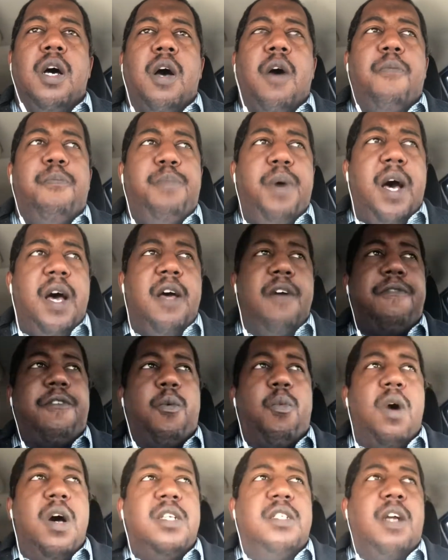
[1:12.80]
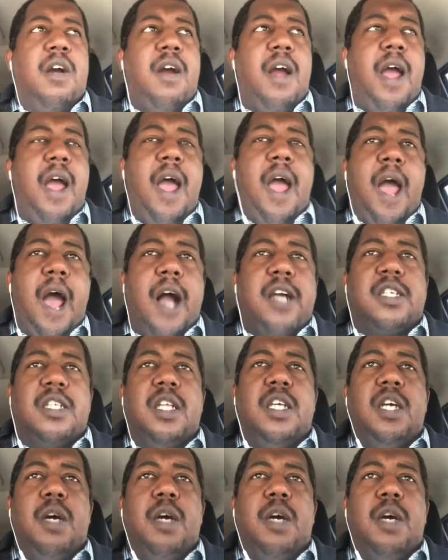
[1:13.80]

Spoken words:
But for ones that are actually